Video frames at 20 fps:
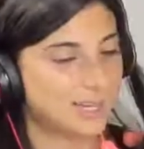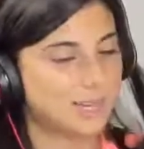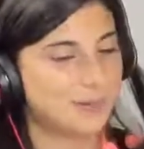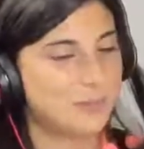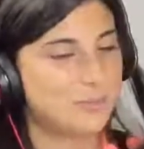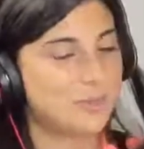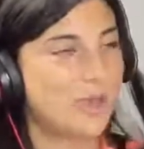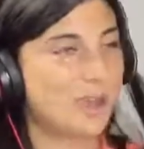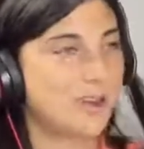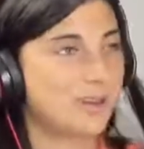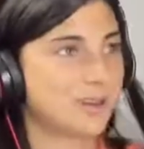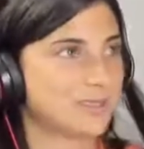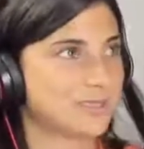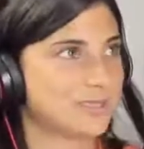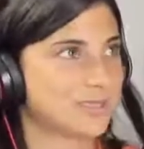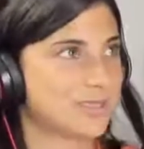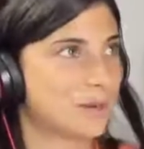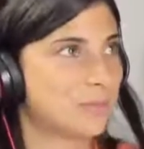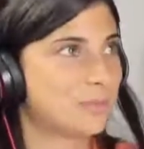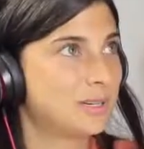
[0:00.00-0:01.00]

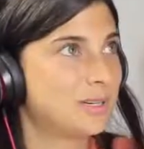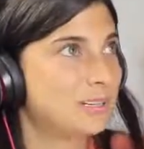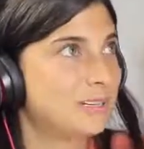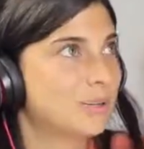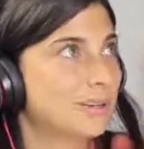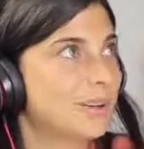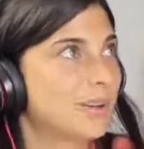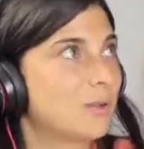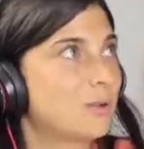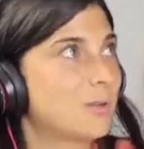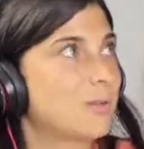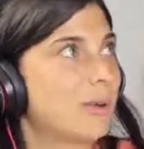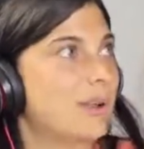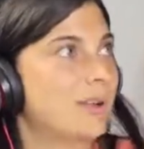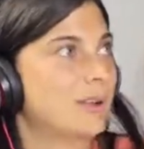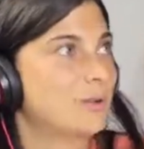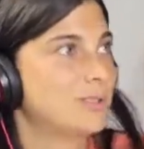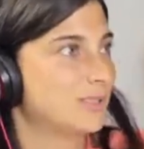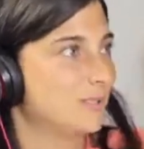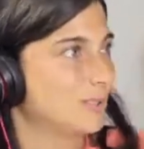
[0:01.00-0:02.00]
Pears. How many different color
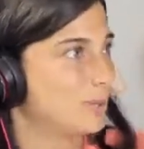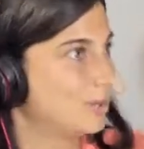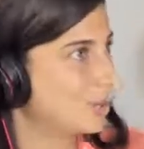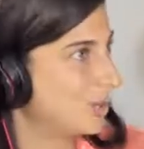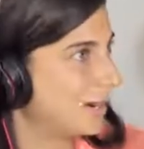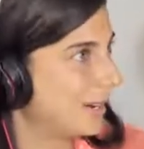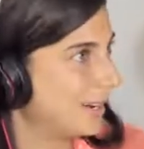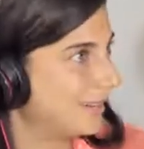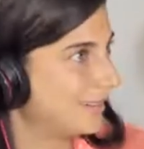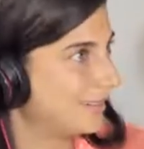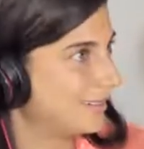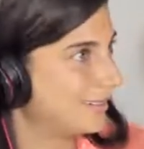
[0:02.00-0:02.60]
pears have you tried?